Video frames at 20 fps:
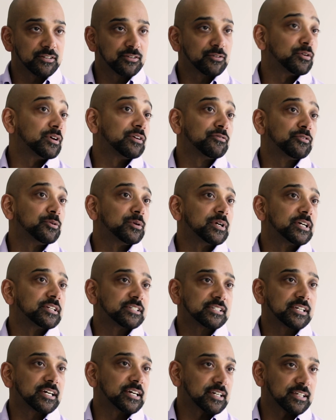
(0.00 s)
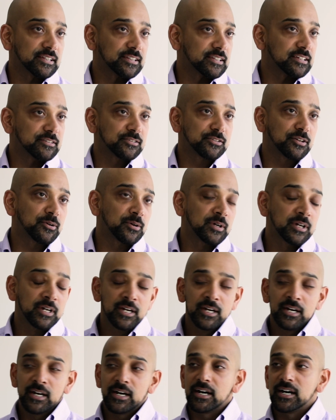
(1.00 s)
if you get sick, and they, so
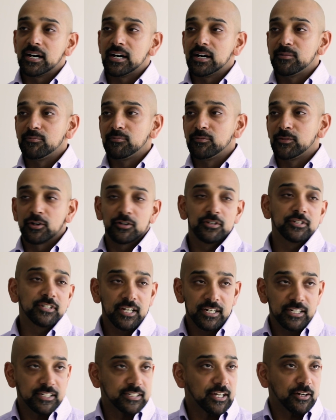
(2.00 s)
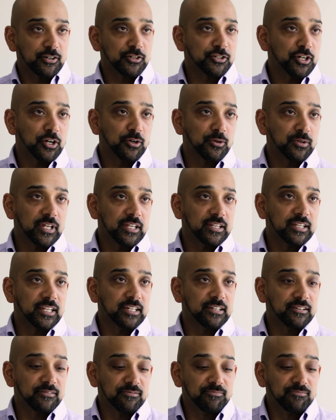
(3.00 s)
um, there are studies that are show that that